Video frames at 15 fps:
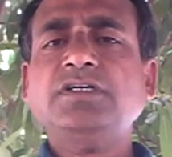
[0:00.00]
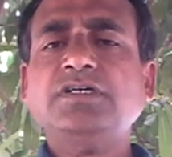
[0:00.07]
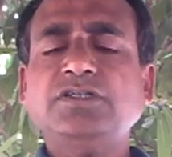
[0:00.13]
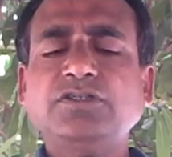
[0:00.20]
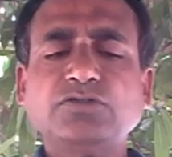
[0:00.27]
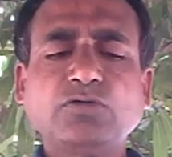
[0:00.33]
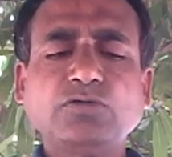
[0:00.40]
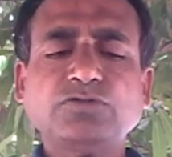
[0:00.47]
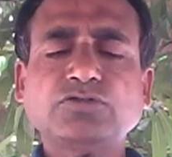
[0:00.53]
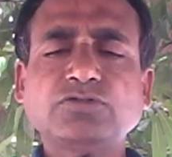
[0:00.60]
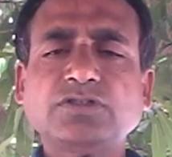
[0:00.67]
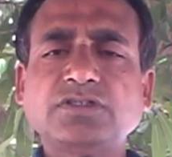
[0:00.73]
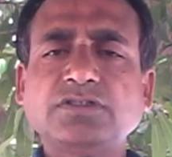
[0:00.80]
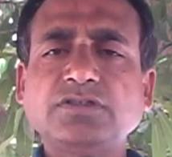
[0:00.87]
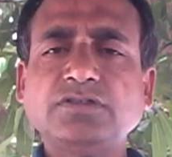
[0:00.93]
It is also
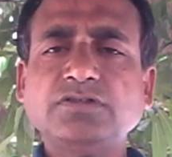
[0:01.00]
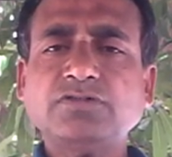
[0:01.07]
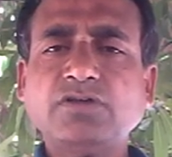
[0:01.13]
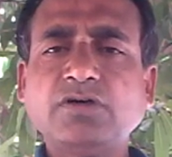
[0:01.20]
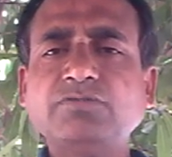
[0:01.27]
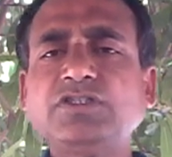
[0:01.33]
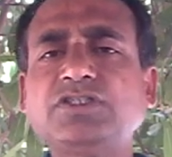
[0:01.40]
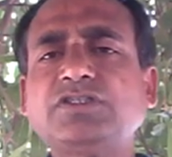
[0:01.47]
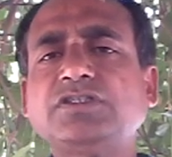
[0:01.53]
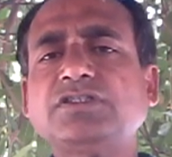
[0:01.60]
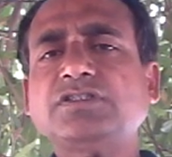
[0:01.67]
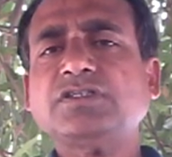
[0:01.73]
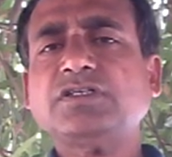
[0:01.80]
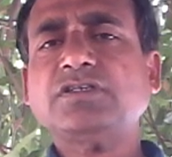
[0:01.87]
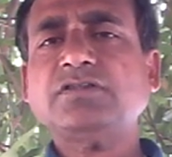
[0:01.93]
raw
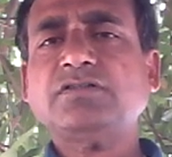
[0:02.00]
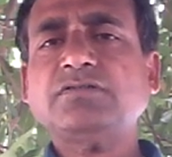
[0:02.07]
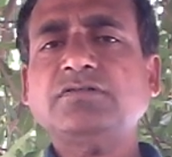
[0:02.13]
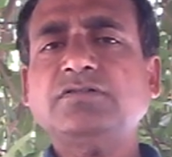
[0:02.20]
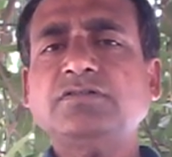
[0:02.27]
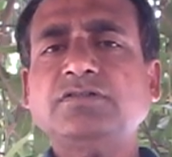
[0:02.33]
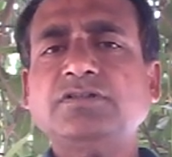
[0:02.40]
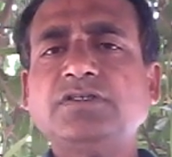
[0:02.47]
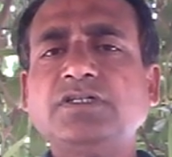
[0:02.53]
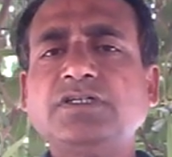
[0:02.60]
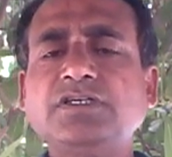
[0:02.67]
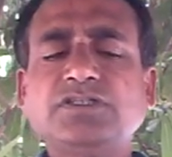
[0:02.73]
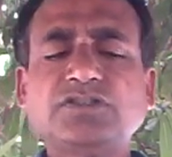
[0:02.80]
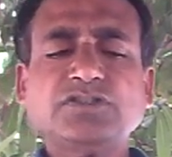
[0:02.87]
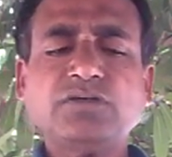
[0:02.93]
material.
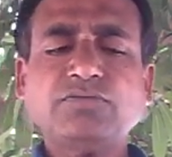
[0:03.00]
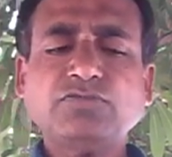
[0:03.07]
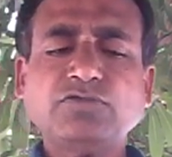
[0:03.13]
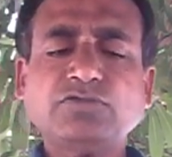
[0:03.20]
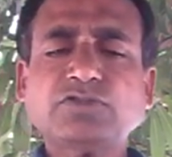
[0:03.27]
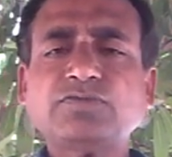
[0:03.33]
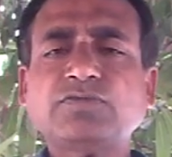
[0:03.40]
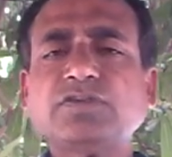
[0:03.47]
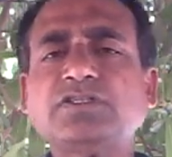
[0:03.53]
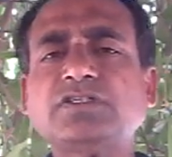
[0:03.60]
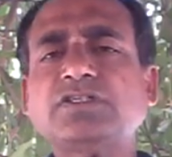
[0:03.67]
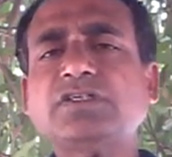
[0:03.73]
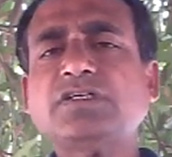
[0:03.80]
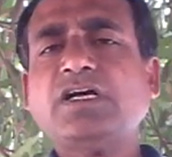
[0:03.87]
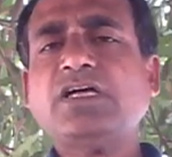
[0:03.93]
It supports for
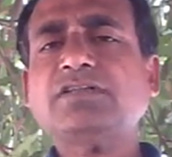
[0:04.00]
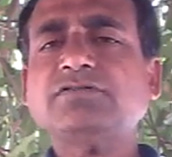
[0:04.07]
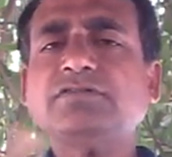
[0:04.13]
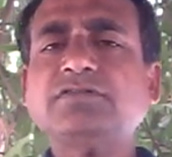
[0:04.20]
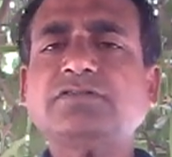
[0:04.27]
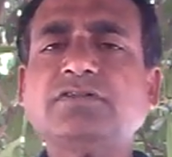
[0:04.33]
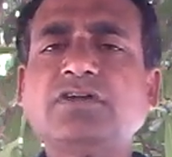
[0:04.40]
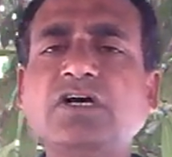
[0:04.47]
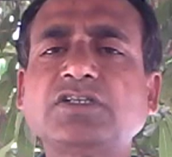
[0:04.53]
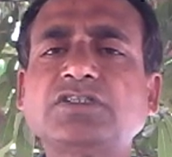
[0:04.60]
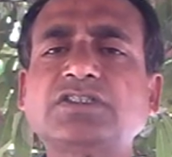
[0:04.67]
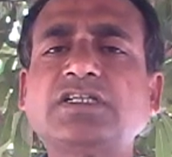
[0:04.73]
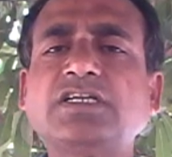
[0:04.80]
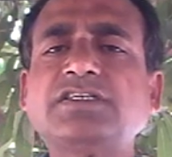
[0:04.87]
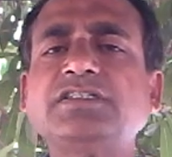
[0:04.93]
the other
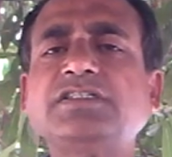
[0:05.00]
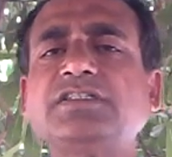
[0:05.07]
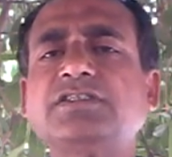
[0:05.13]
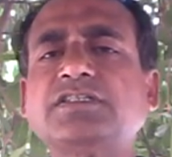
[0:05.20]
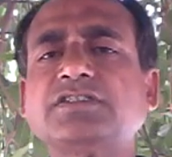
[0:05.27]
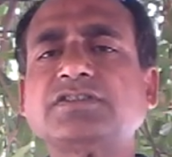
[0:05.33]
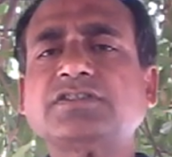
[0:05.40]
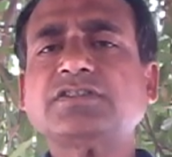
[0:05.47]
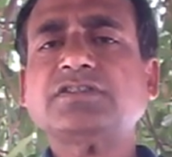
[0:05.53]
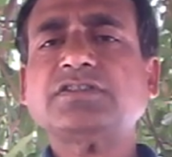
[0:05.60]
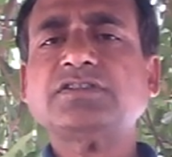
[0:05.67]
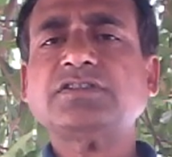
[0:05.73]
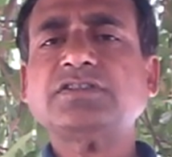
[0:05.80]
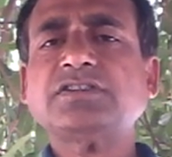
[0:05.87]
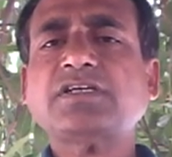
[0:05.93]
auxiliary
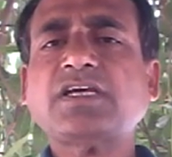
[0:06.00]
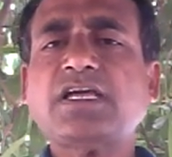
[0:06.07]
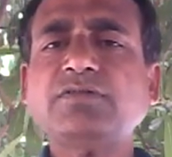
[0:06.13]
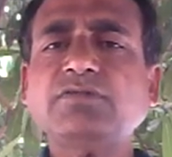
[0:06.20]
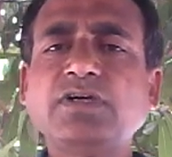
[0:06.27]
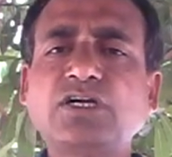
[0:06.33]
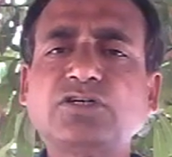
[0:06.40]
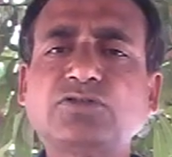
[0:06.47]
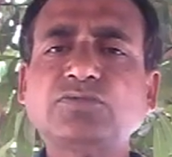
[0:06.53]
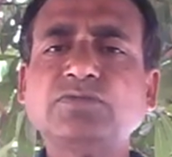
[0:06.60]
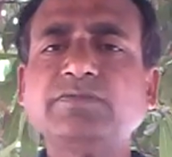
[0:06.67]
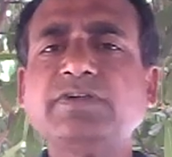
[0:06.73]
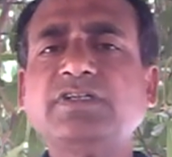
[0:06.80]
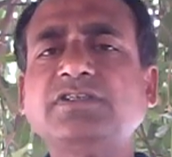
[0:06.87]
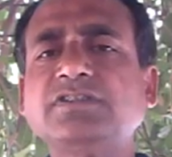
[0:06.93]
industries. It can be
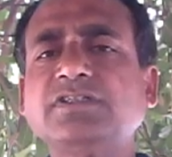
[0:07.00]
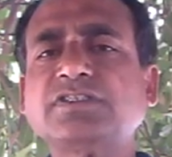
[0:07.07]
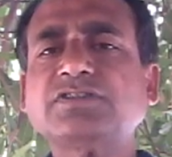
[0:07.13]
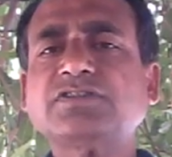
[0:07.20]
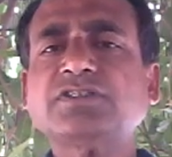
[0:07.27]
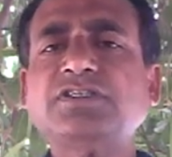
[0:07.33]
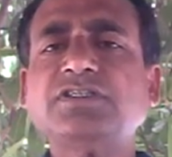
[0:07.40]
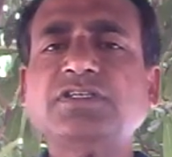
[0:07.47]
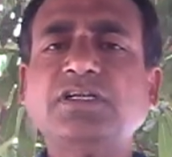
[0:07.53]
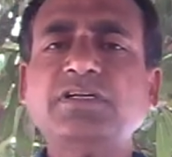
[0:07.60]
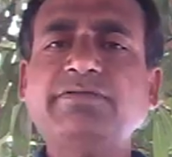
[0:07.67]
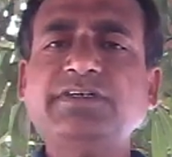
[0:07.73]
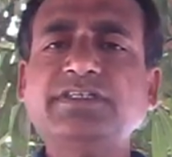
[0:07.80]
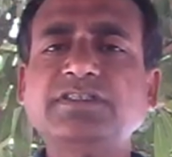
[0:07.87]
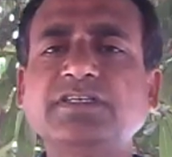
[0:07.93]
automobile industry,
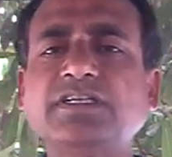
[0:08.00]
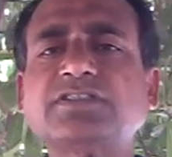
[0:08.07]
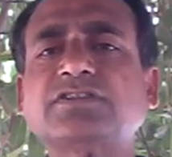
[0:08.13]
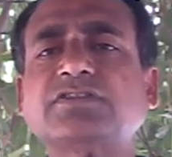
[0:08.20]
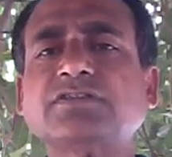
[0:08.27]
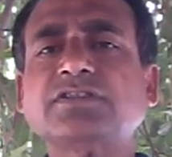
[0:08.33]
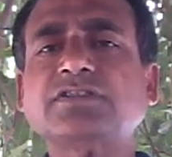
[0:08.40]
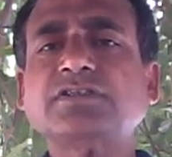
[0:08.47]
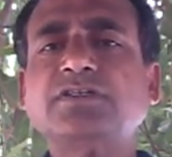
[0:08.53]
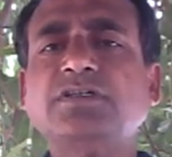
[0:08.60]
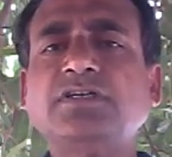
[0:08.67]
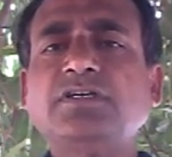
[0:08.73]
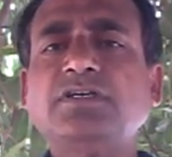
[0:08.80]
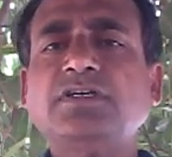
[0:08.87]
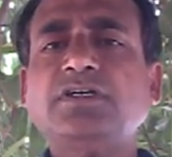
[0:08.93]
railway industry,
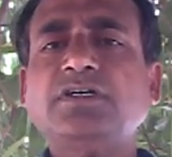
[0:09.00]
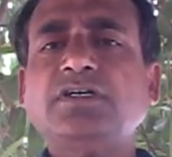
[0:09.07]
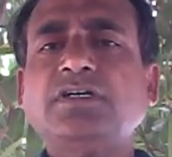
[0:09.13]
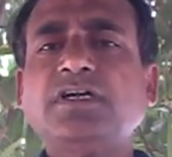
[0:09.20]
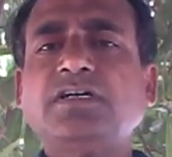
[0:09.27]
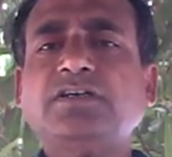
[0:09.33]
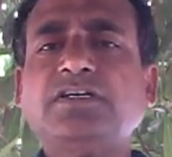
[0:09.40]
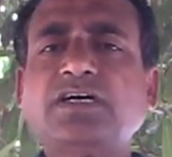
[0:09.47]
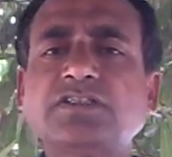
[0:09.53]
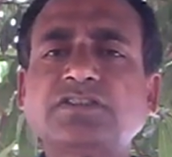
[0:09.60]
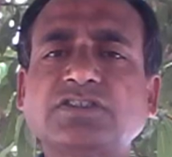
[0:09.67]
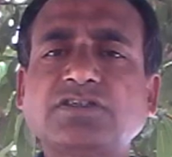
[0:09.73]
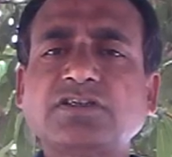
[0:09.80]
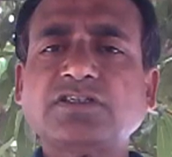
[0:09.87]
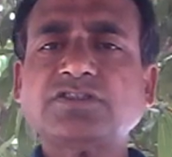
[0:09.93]
and
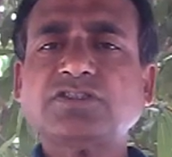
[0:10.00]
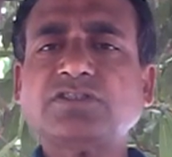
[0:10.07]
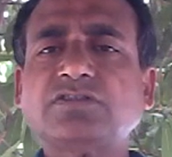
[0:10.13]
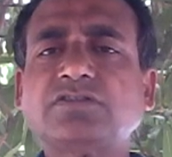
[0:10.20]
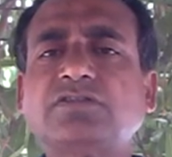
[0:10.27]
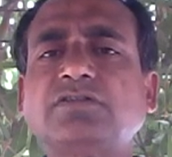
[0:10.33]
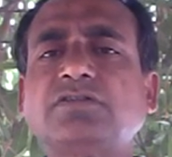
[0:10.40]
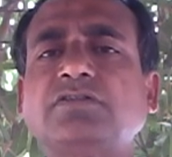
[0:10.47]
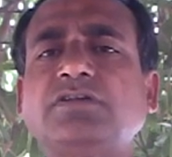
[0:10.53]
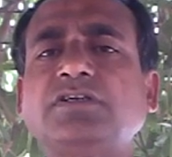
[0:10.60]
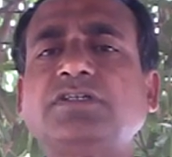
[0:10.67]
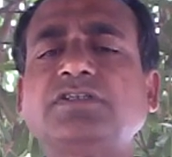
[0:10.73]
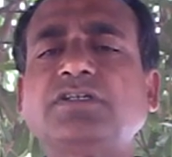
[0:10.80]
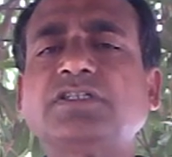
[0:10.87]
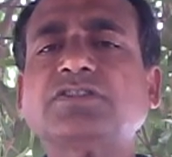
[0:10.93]
construction
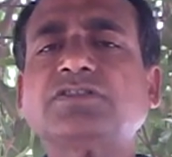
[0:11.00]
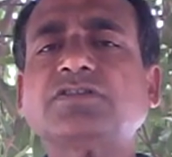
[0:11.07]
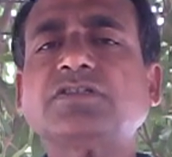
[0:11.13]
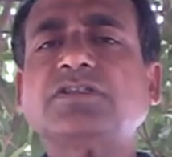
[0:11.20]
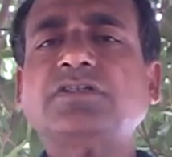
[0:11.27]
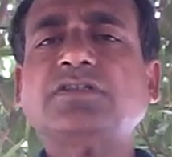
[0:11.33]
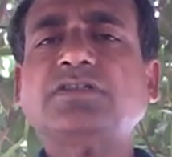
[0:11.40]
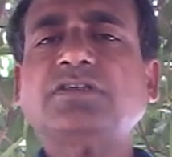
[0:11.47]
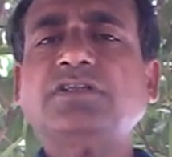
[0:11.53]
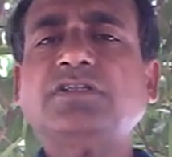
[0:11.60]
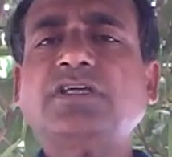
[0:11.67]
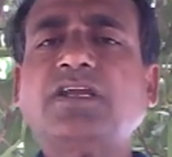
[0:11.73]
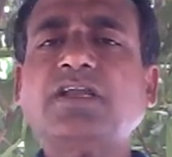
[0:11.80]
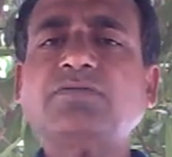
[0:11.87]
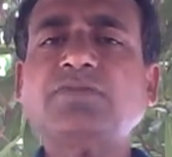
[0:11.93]
industry.
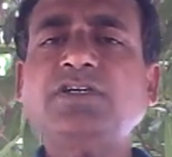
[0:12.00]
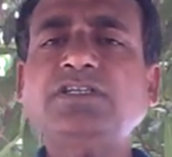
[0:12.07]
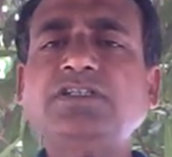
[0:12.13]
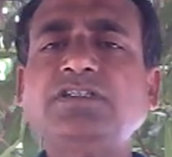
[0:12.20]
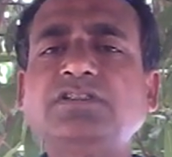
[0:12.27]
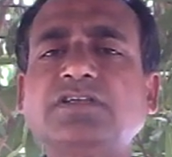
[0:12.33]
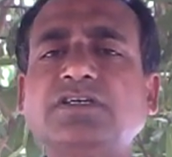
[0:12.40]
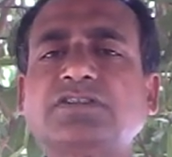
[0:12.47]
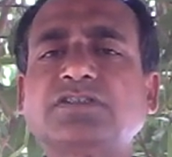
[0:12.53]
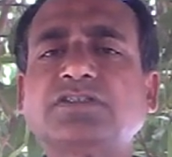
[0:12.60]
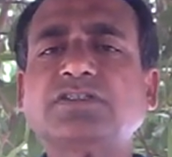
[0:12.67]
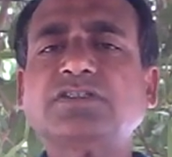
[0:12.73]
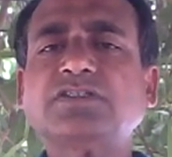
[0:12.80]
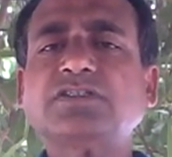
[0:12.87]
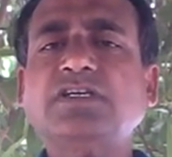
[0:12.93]
There are many
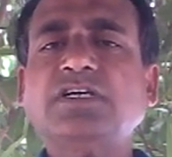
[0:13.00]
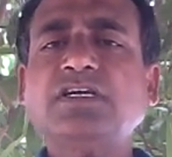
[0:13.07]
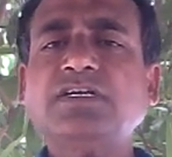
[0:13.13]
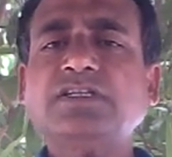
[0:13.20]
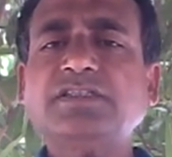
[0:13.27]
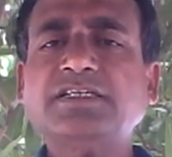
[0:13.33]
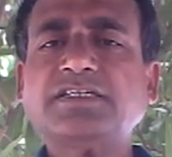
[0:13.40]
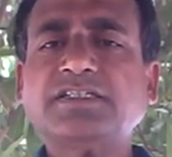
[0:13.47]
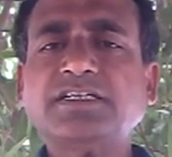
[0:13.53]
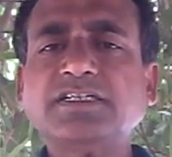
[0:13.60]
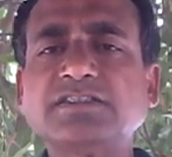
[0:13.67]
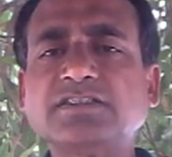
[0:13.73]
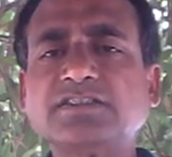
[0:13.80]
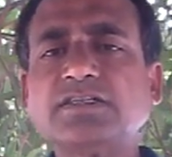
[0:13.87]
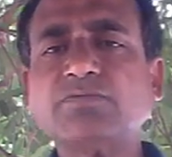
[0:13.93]
industries, they
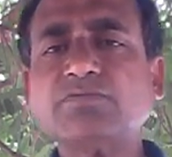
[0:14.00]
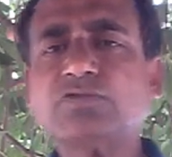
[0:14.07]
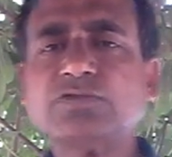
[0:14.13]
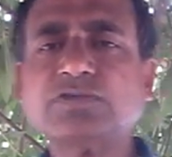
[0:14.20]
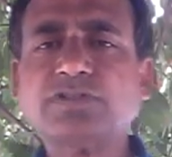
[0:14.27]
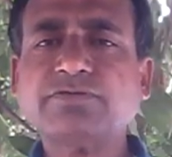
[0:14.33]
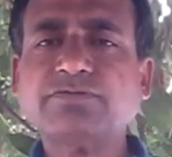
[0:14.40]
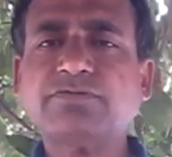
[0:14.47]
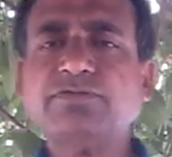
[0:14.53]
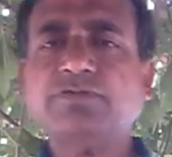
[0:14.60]
take the support of